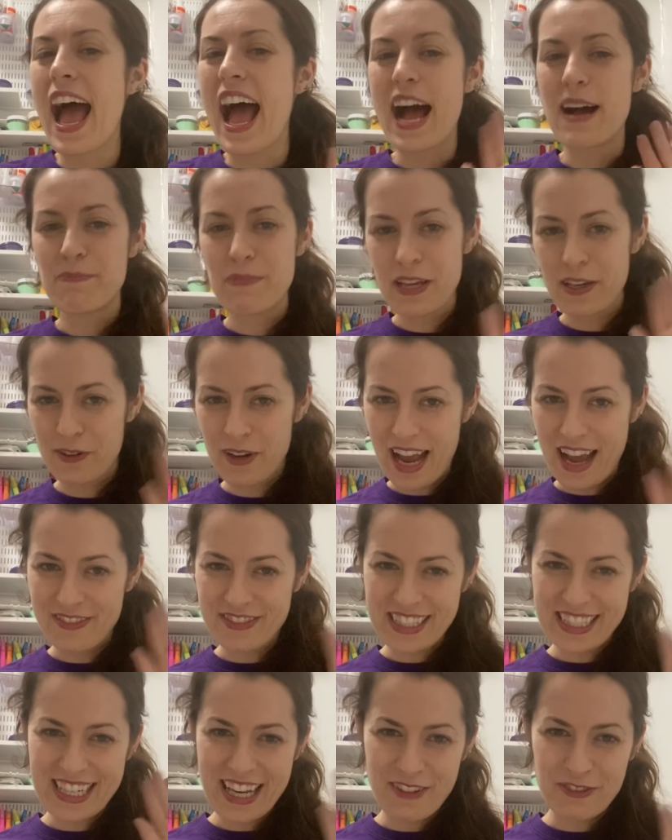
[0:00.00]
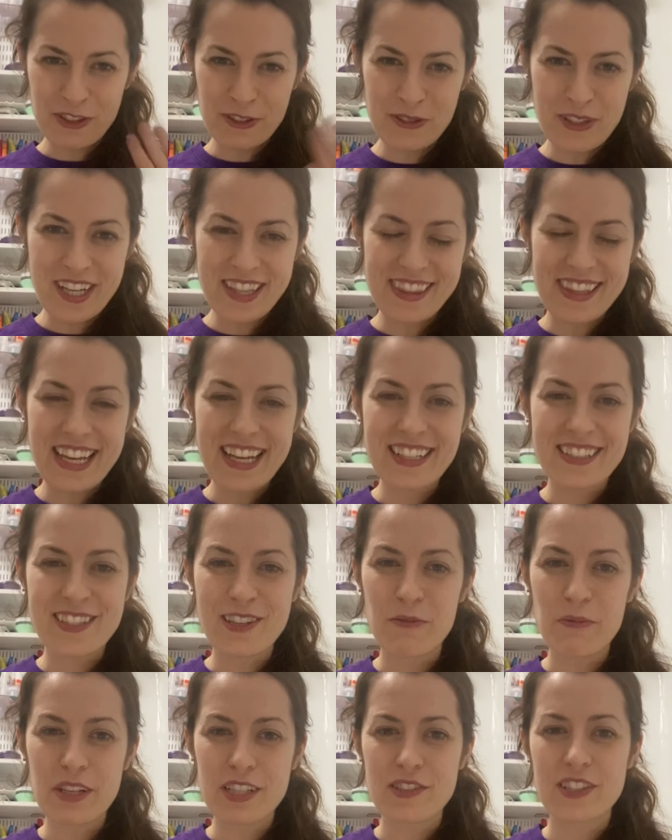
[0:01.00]
Happy crafting, everyone. Thanks
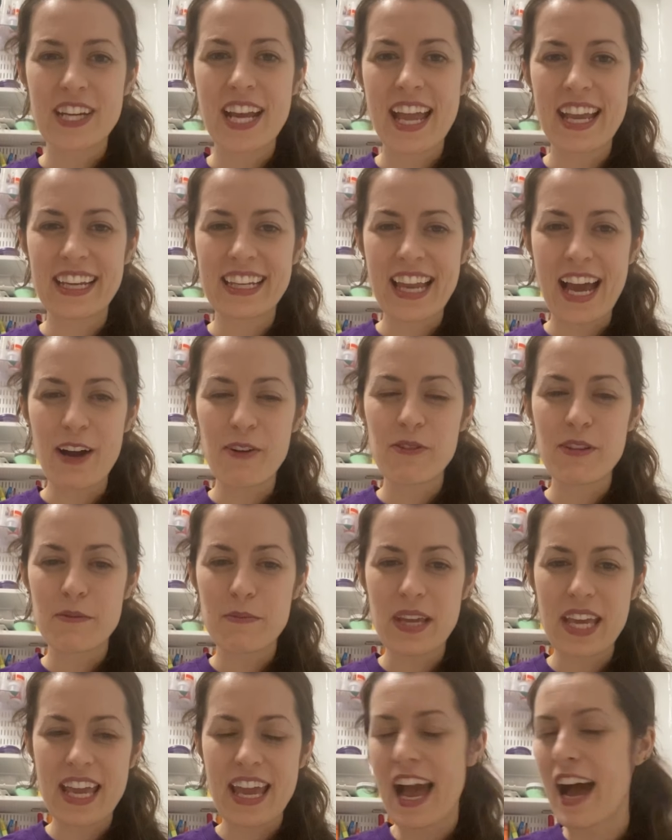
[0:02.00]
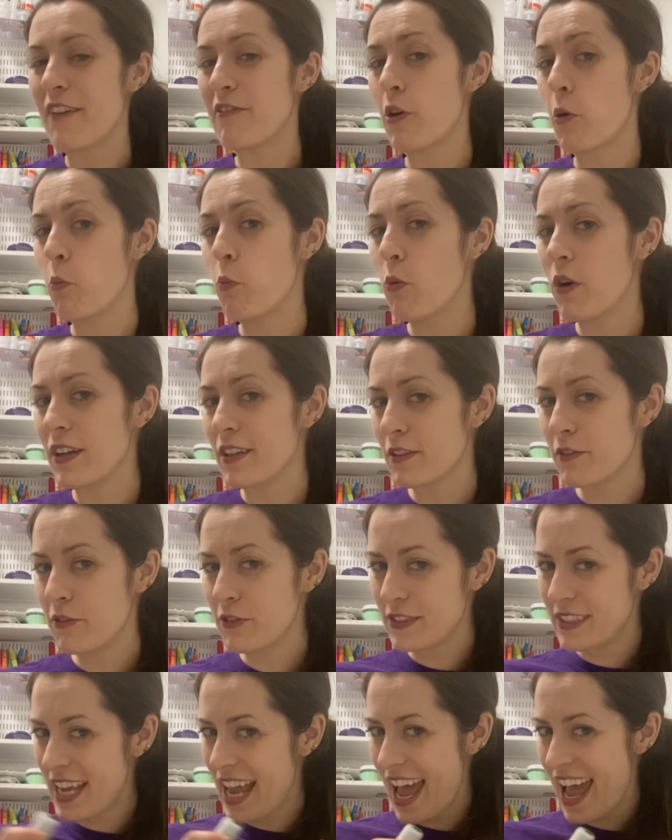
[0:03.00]
so much for hanging out with me. Have a wonderful
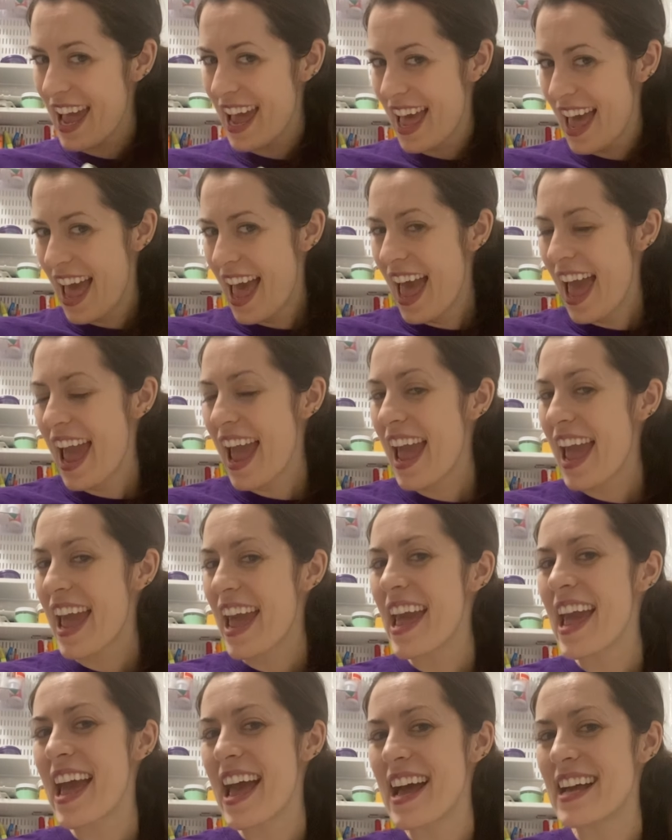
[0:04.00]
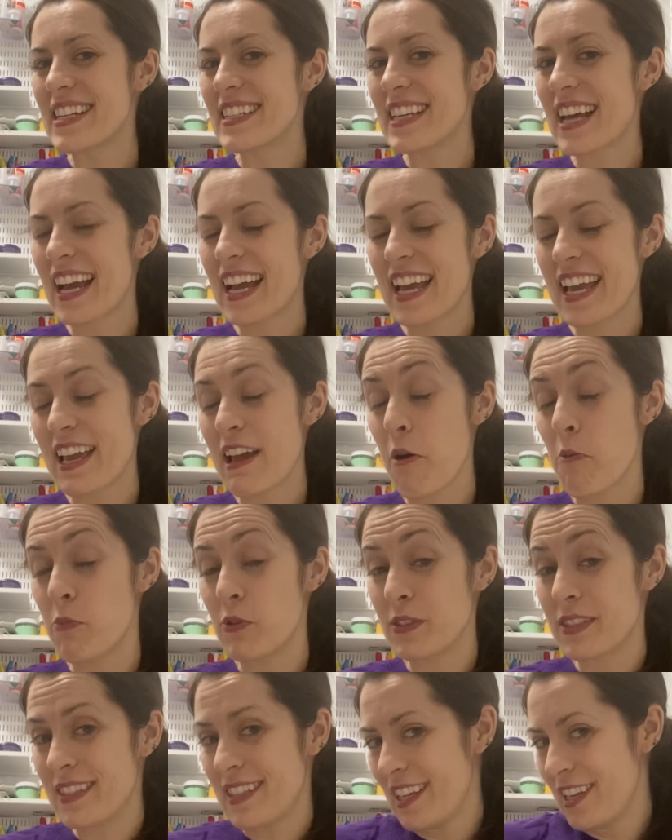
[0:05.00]
day, and I
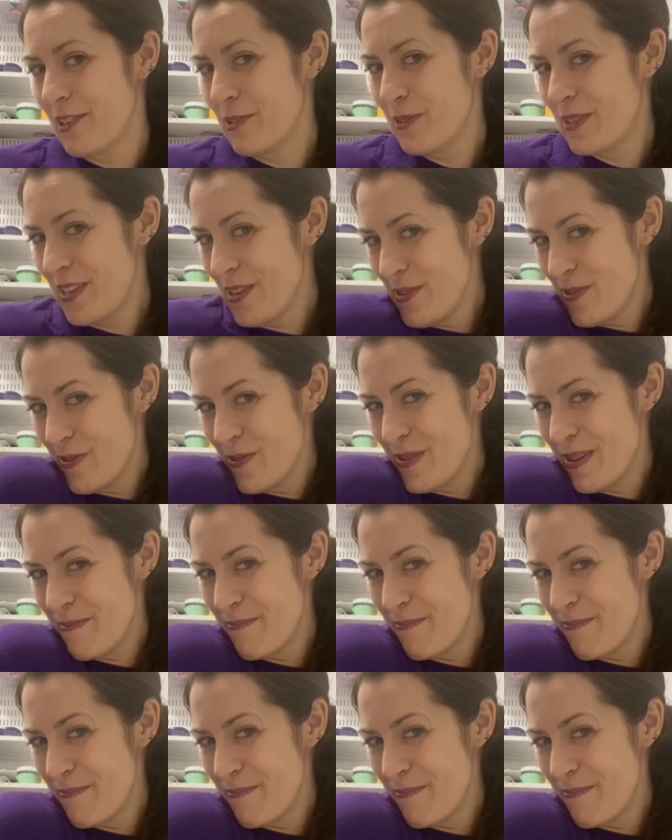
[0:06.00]
will see you soon.